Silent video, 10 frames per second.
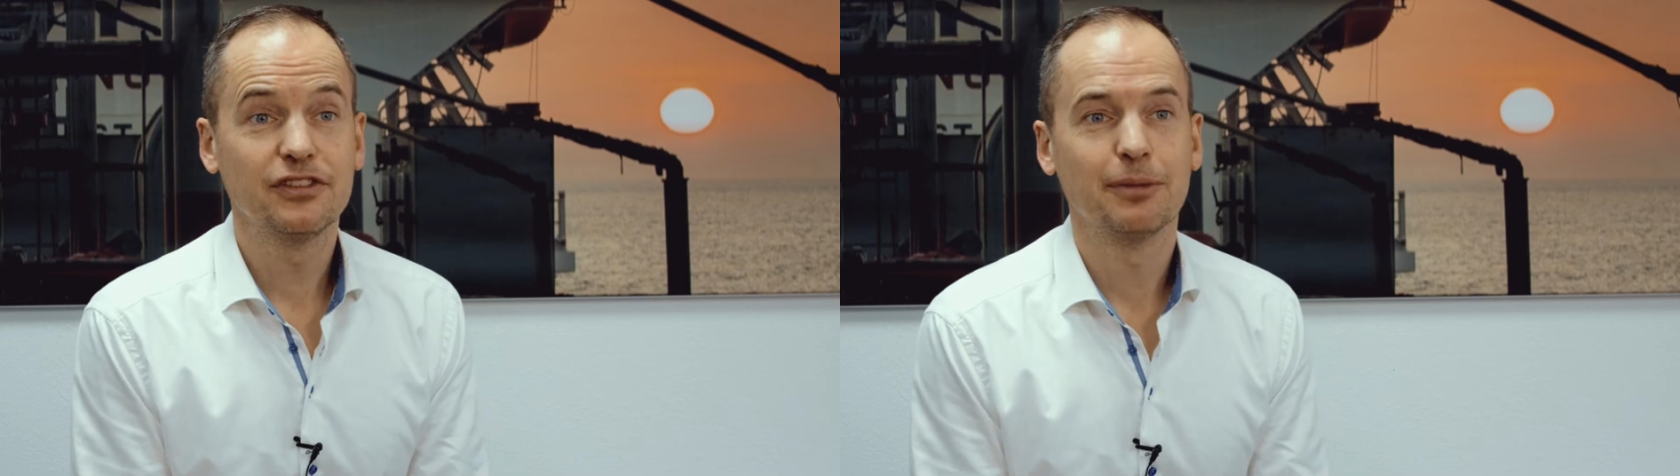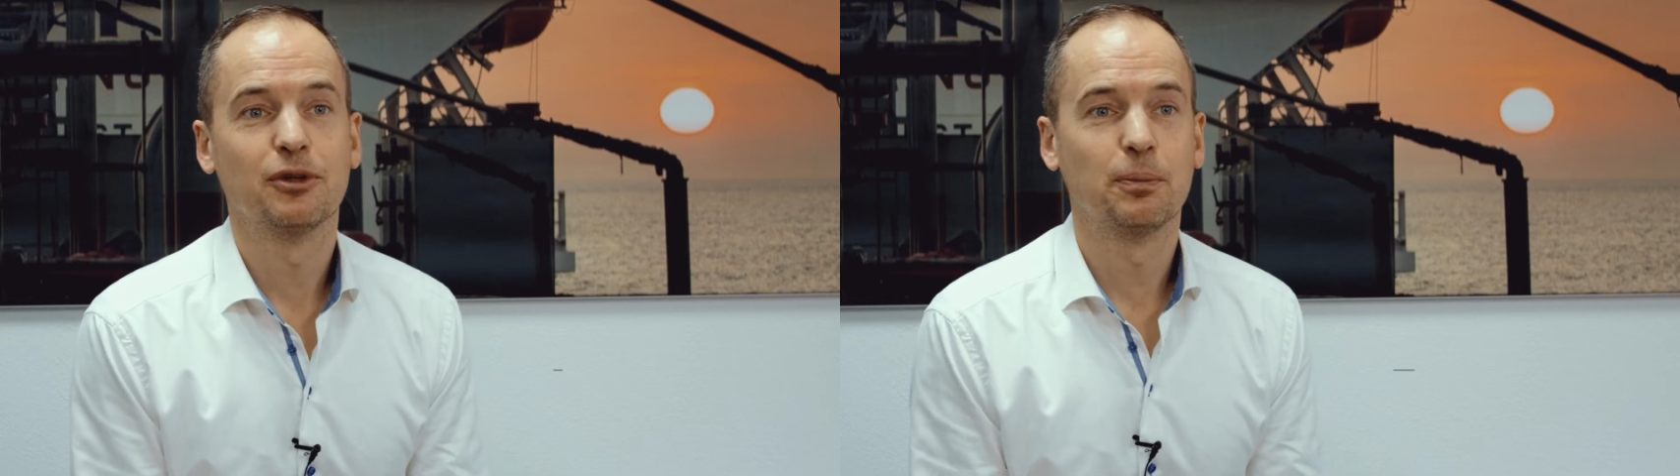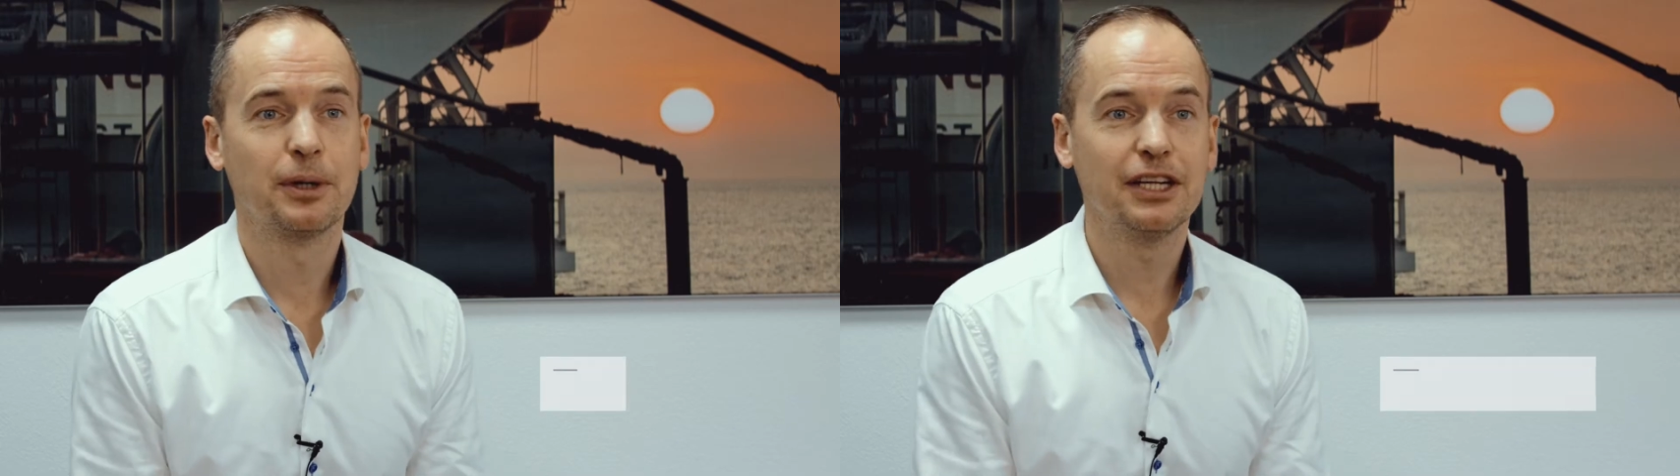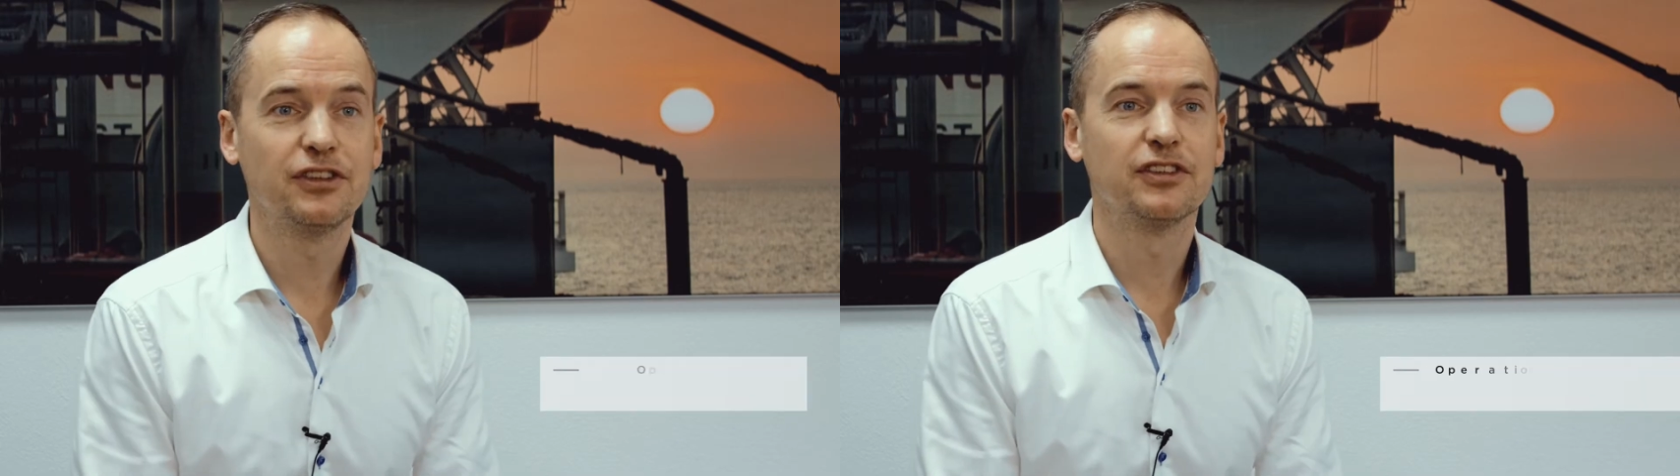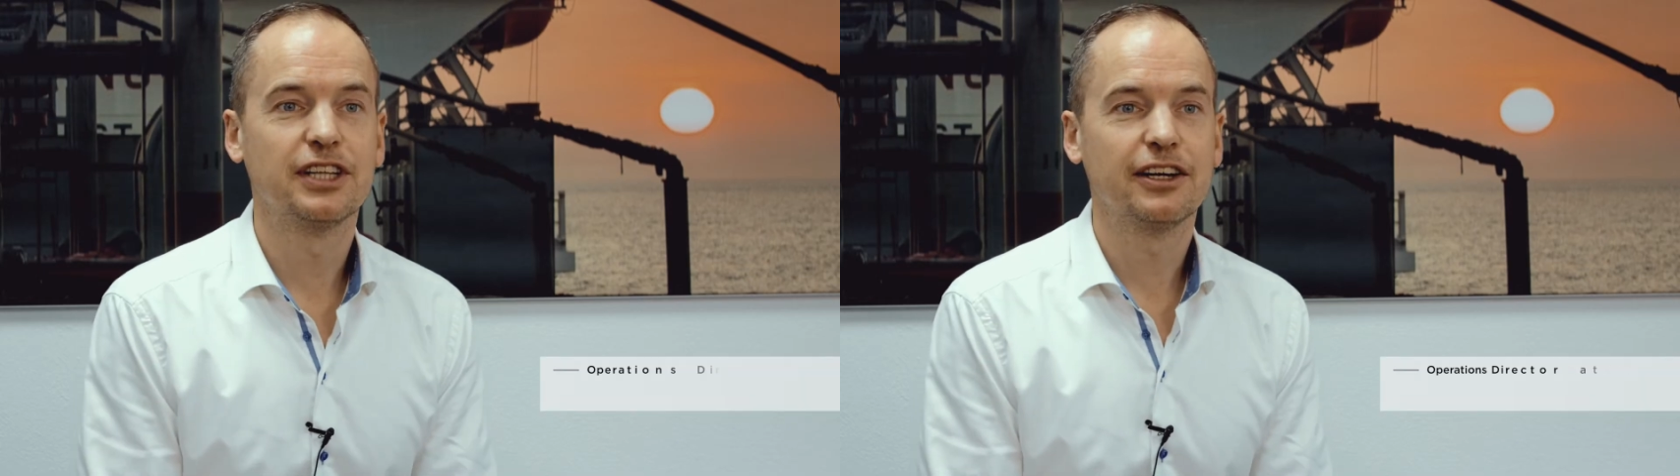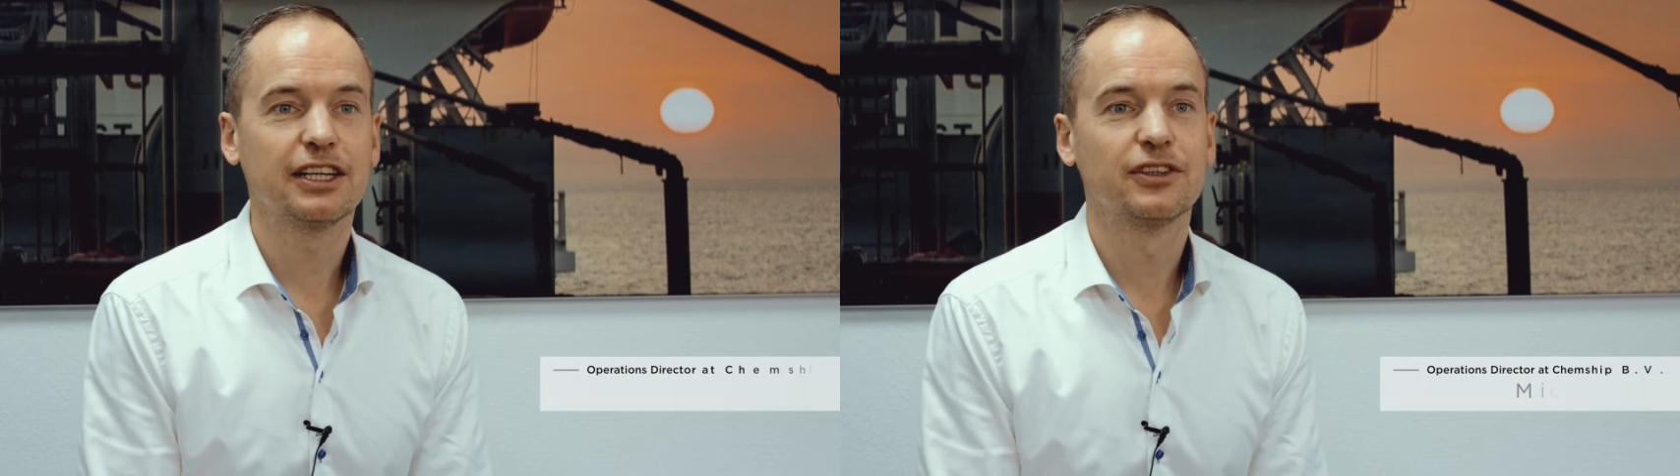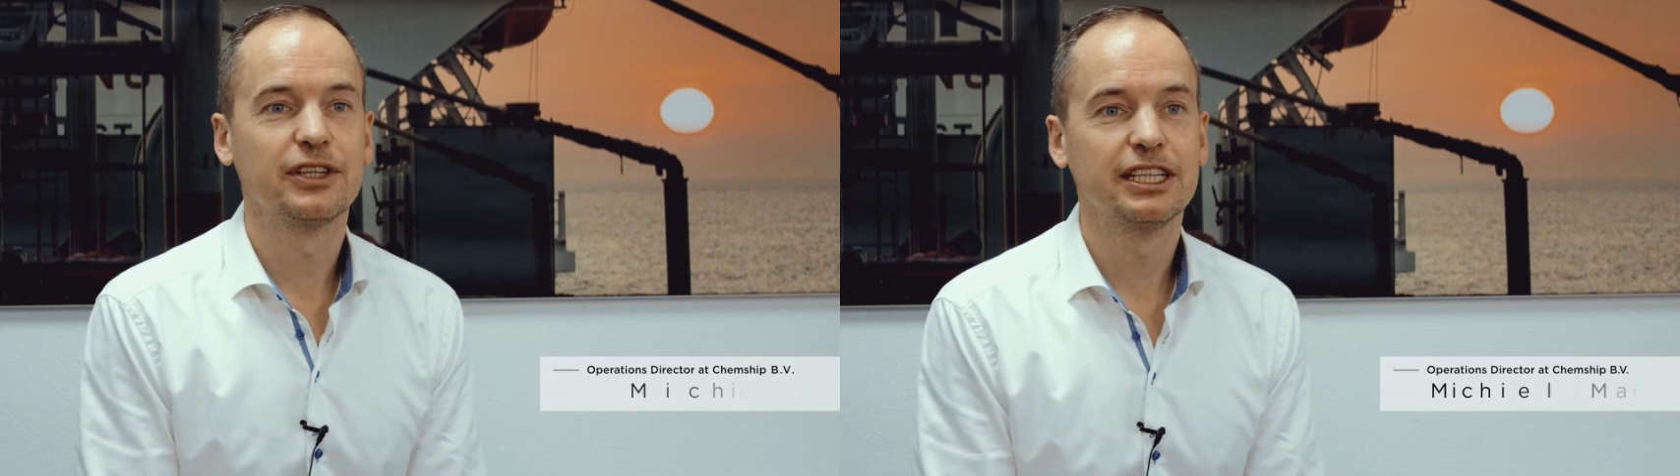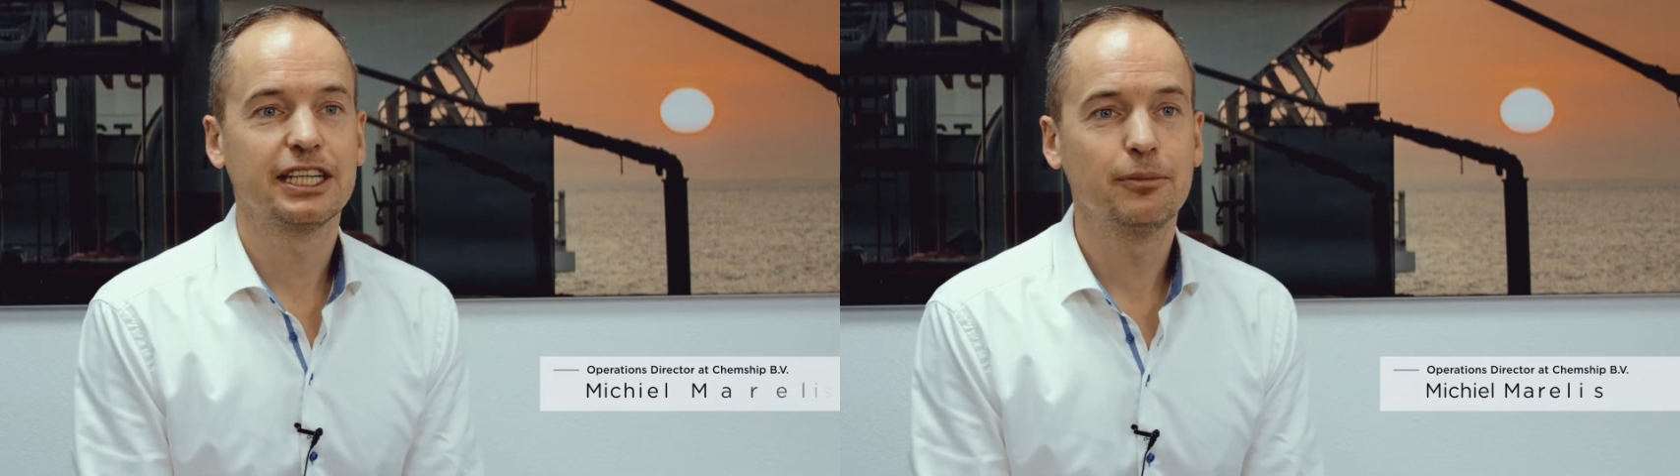I'm the Operations Director
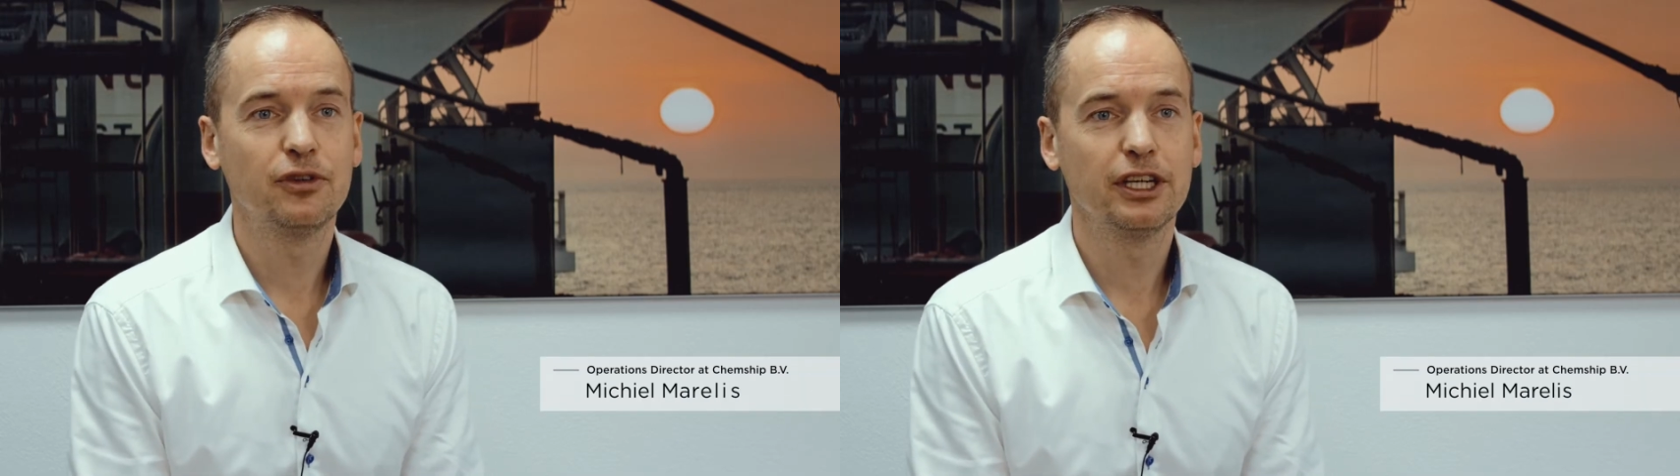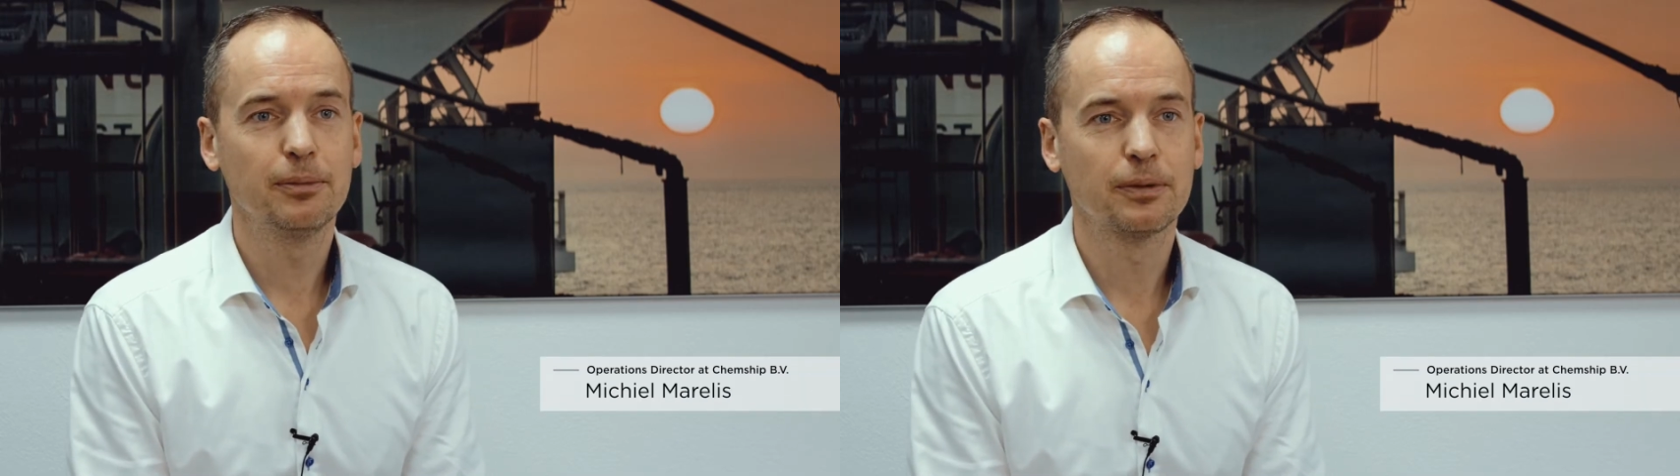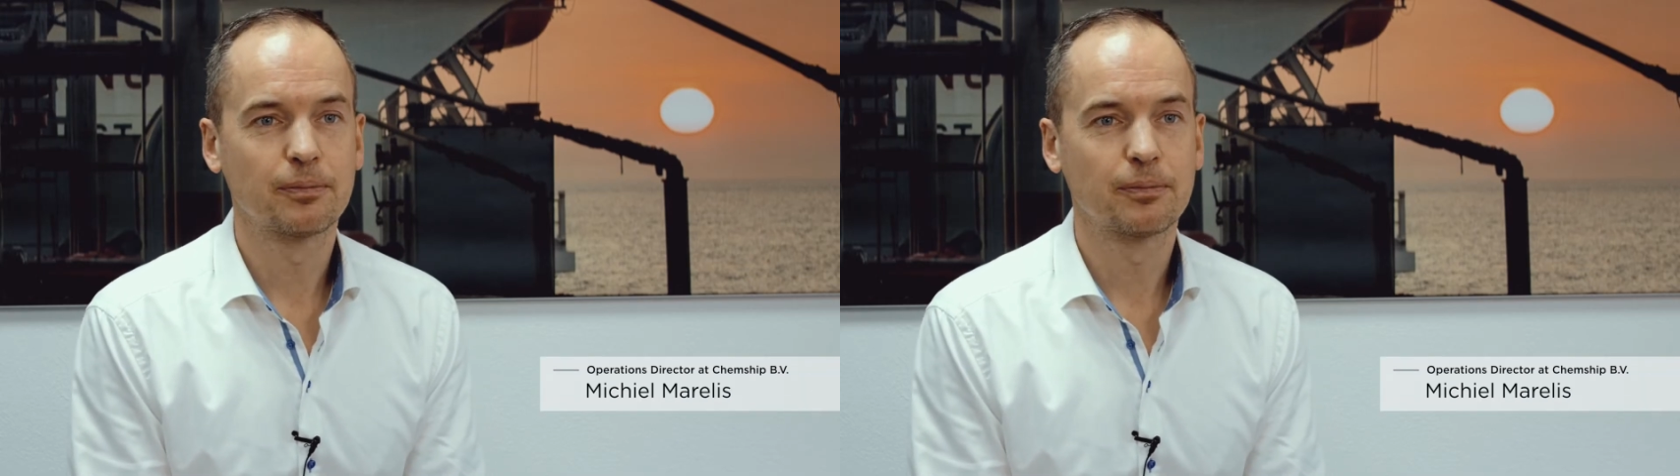in Chemship.